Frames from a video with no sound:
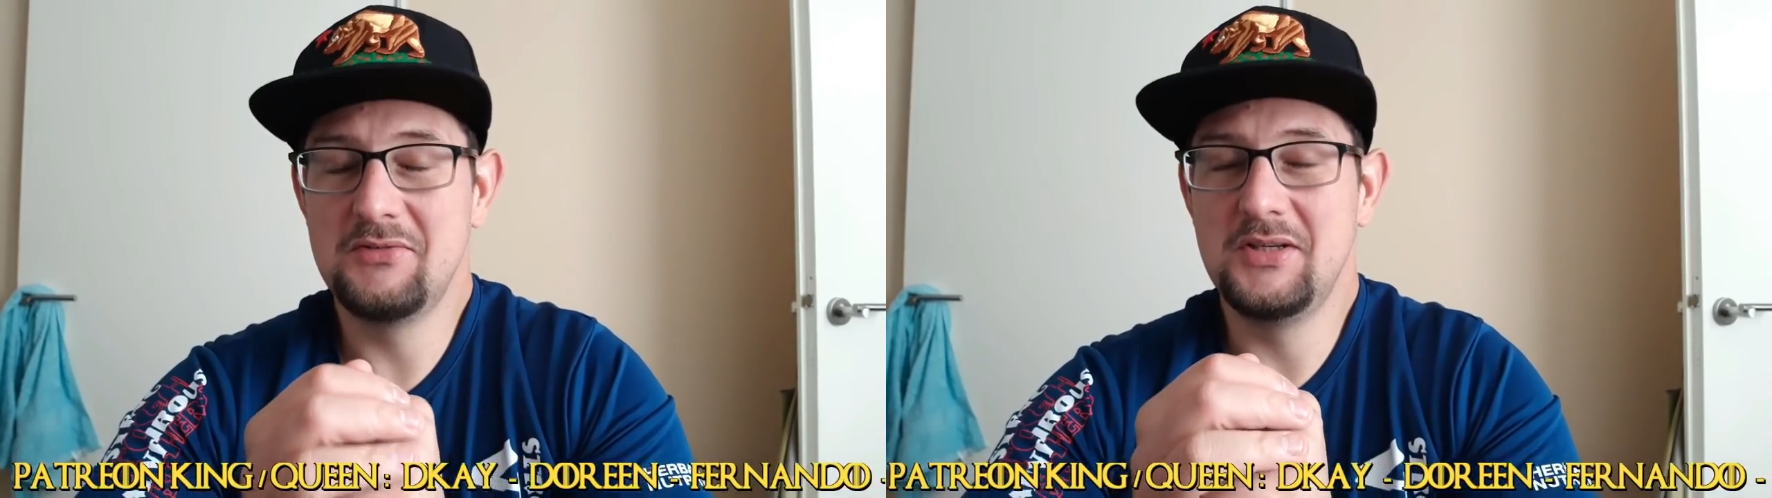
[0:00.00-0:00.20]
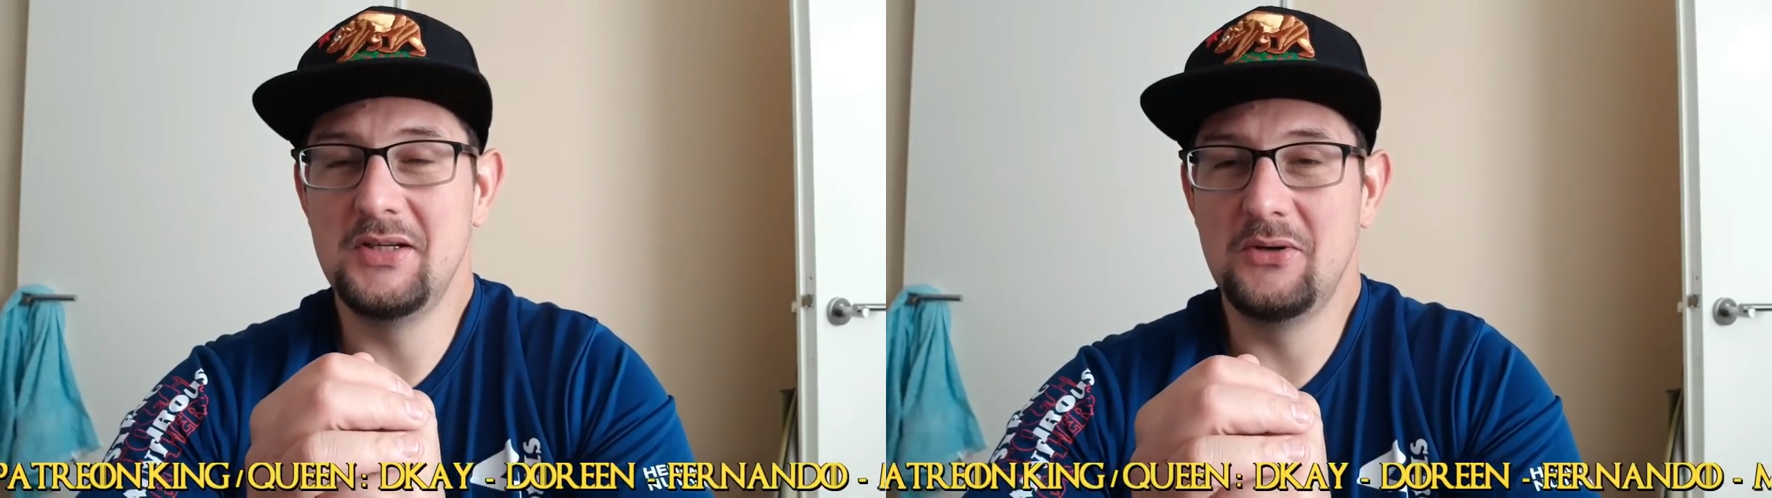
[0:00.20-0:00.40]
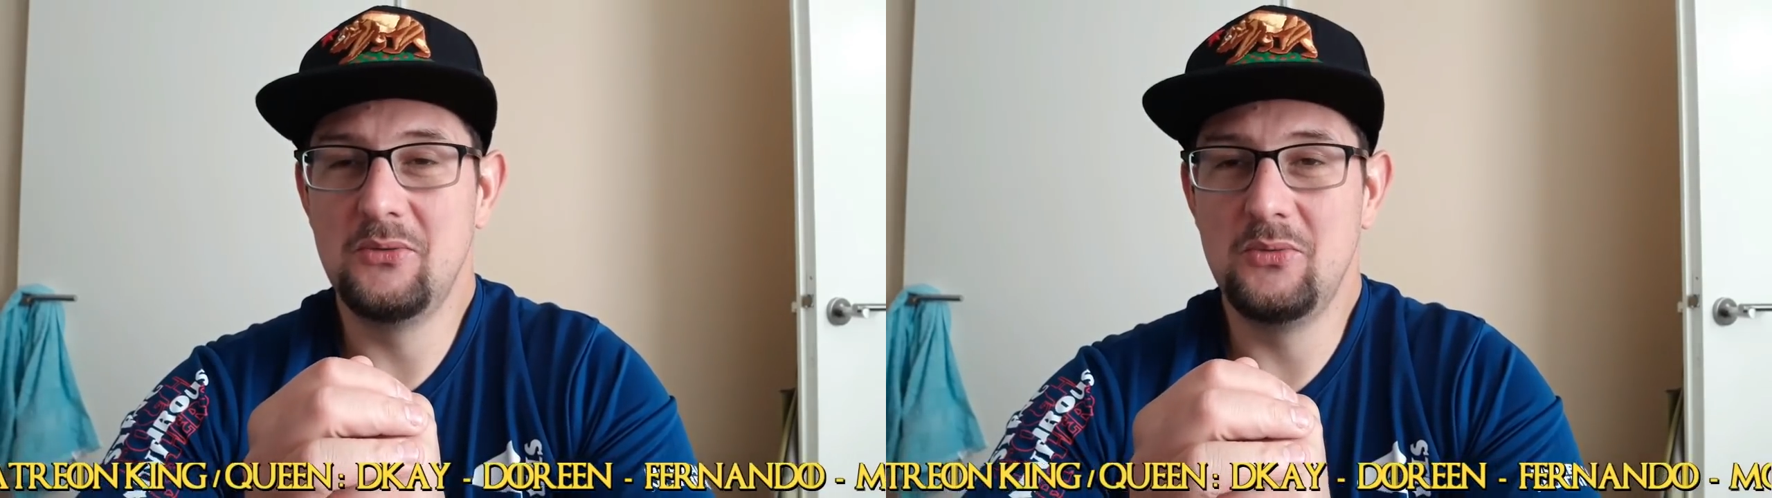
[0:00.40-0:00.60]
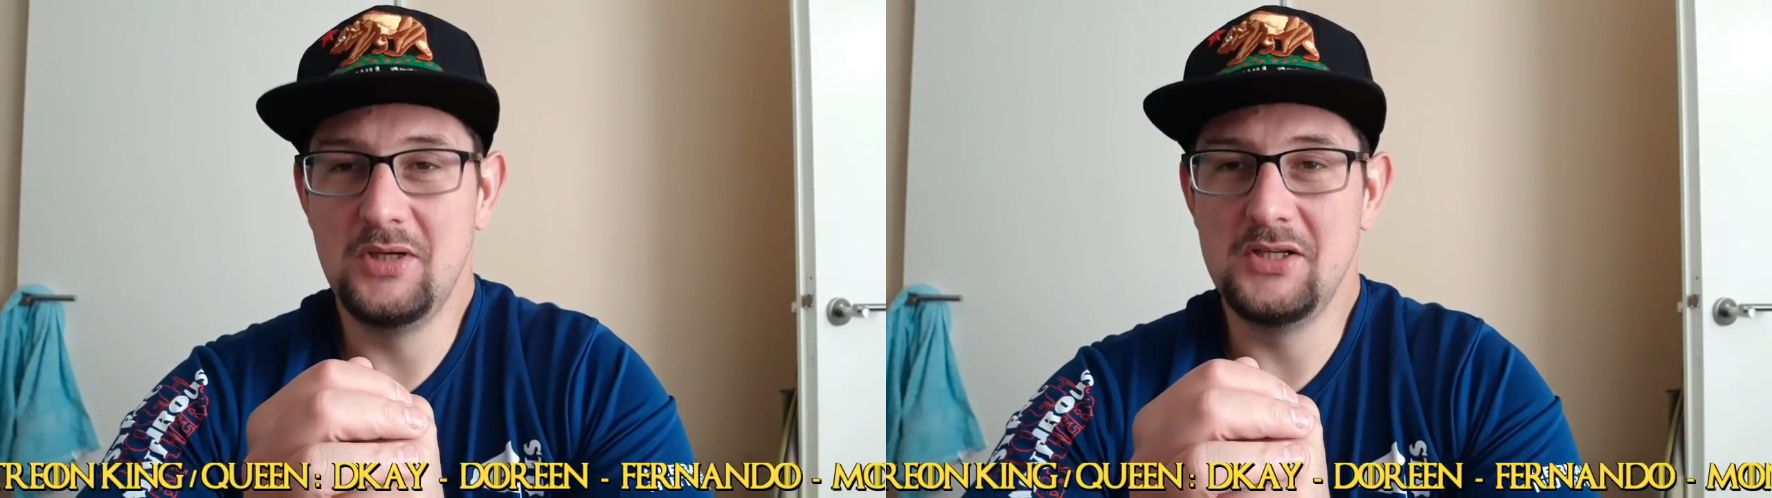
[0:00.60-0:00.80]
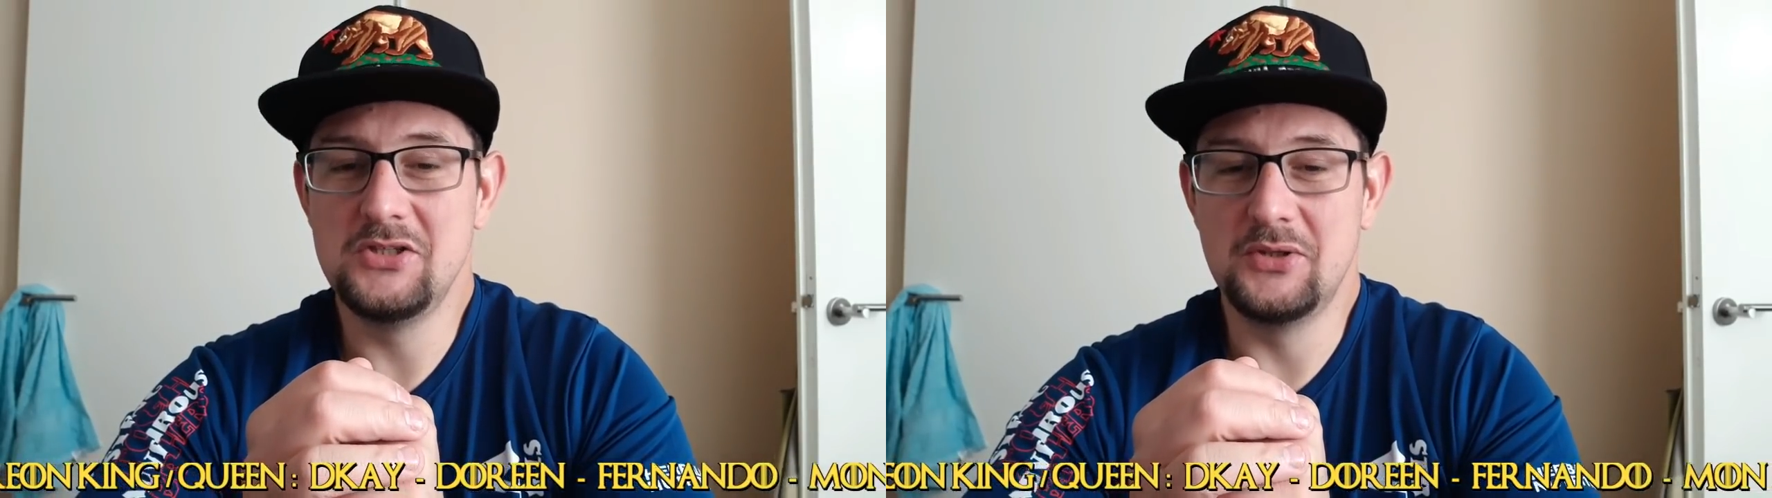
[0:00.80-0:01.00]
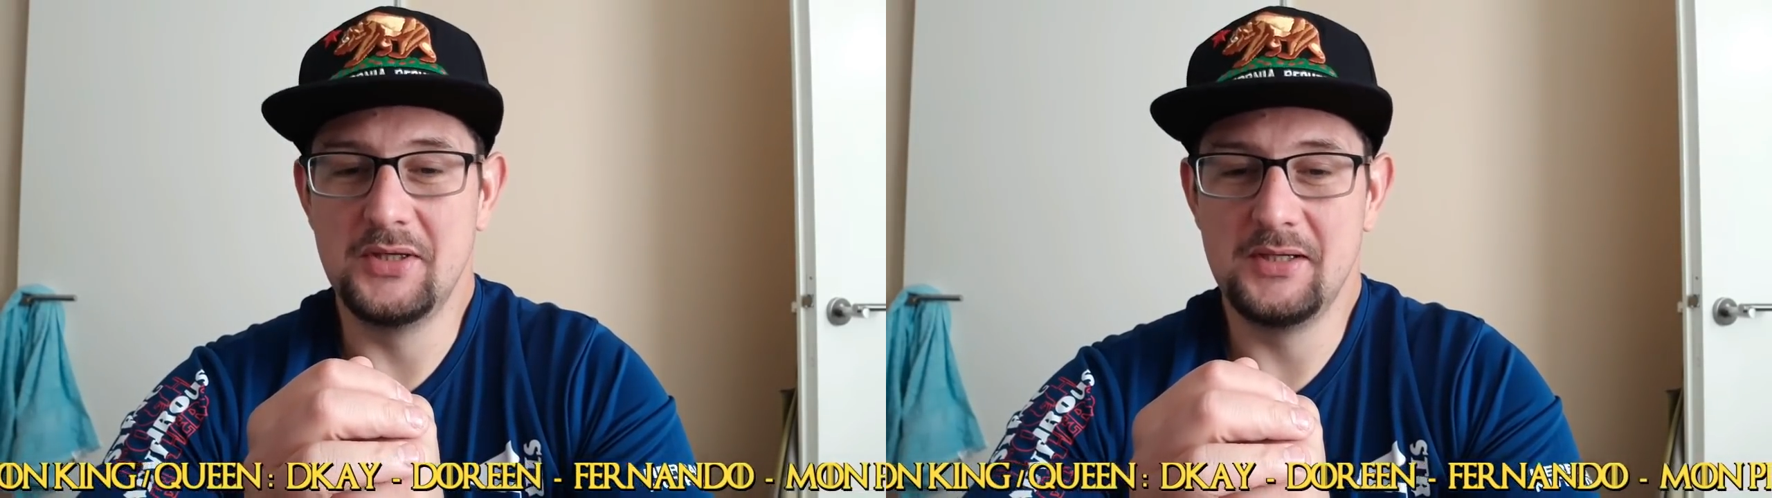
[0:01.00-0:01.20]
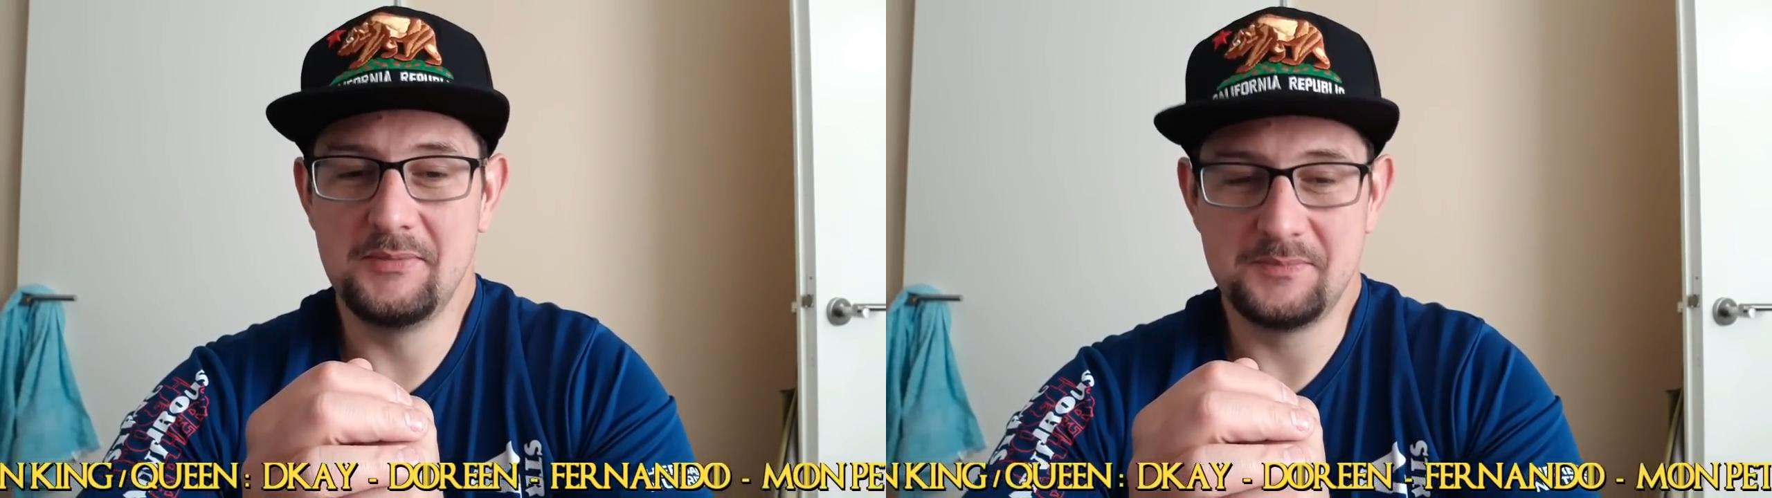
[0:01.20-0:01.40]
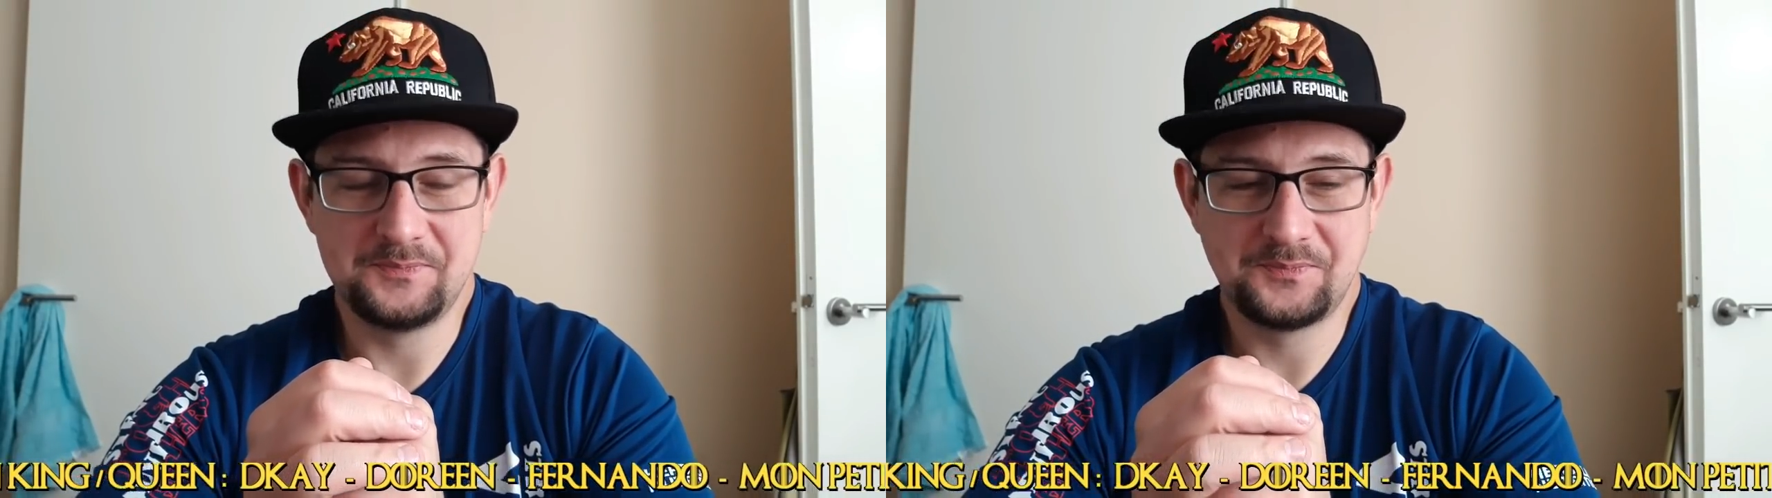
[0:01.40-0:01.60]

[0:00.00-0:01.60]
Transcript: video, really enjoyed it.